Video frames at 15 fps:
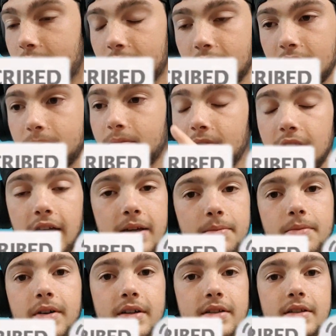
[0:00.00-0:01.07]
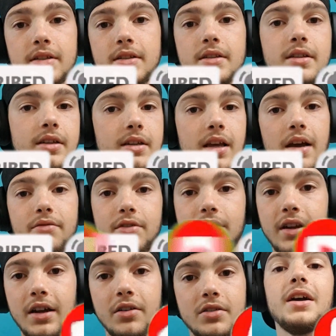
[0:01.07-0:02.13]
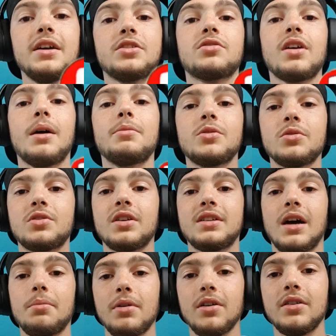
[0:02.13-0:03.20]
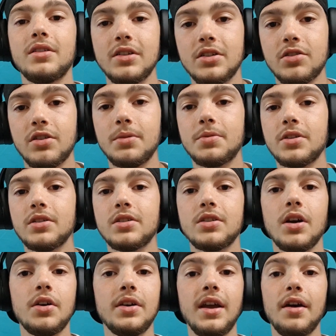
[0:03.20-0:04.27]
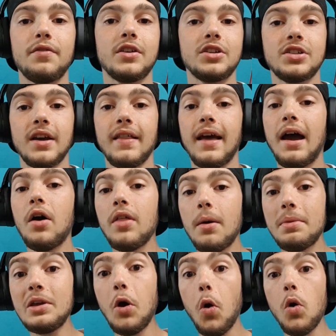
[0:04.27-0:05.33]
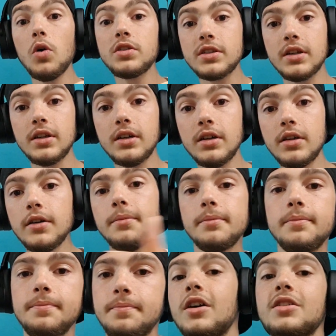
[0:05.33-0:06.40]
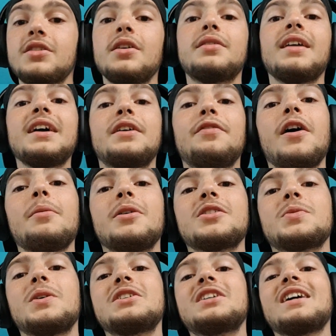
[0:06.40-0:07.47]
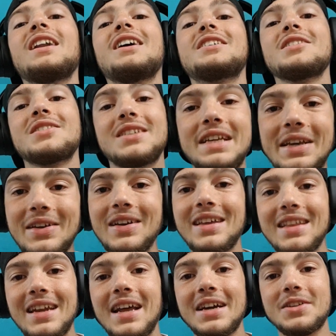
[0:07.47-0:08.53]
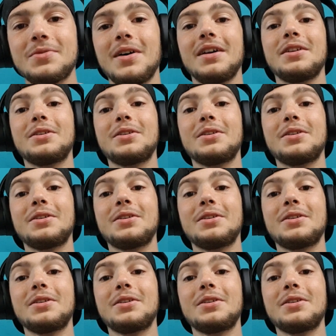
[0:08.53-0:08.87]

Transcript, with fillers: the like buttons, the everything else. My Instagram is also down below in the description. So yeah, if you can check that out, that'd be awesome. So thank you very much for watching and I shall see you in the next one.